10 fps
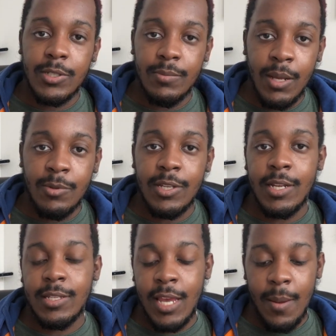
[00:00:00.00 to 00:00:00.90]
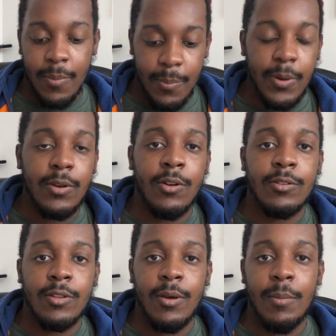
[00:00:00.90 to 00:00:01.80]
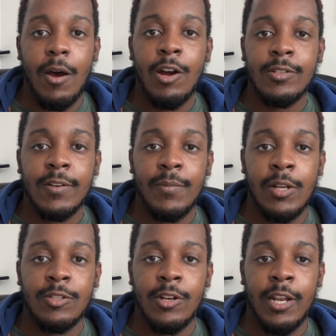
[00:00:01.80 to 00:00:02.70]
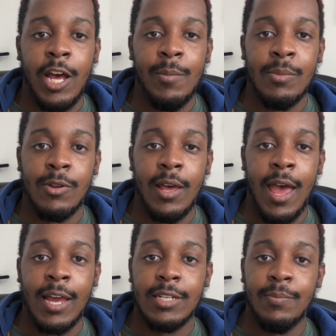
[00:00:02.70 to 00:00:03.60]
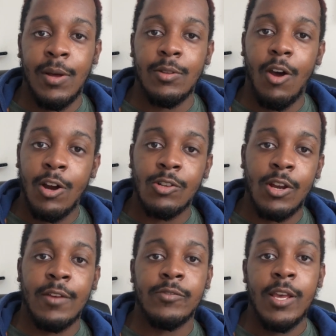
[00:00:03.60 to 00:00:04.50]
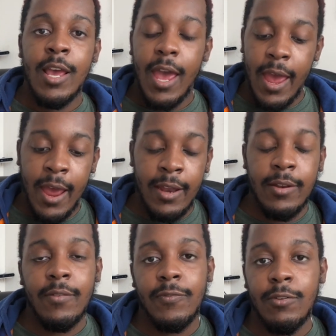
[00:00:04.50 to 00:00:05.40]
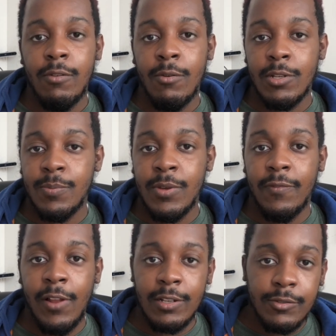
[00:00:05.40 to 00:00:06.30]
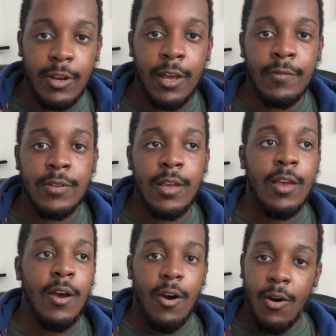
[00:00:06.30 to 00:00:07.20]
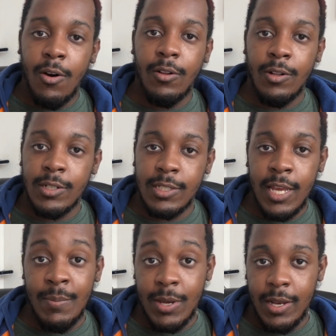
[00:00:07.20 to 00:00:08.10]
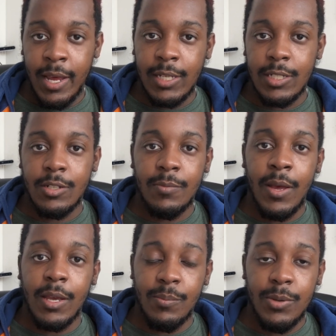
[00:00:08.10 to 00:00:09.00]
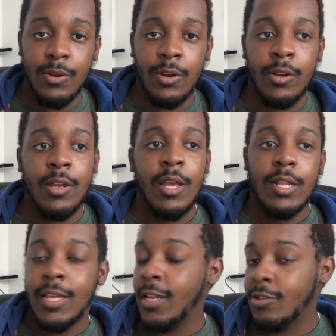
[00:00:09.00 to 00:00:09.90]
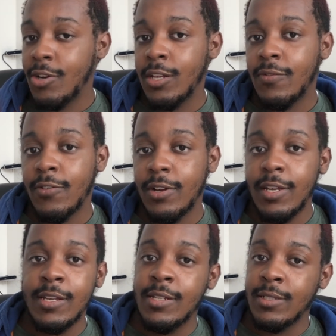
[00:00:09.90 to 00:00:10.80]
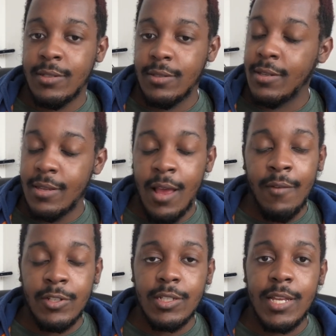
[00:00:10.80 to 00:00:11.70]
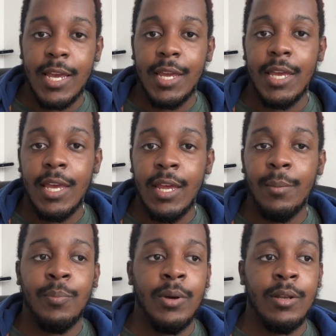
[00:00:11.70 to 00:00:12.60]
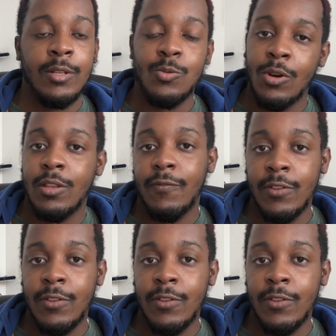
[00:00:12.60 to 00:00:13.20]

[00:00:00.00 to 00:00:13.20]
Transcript: double-sided tape, put it onto the hard drive mounter, and now I'm able to actually mount hard drives and a few USB flash drives all on the same connection to my computer. Data transfer is obviously taking a hit, but it's worth it for the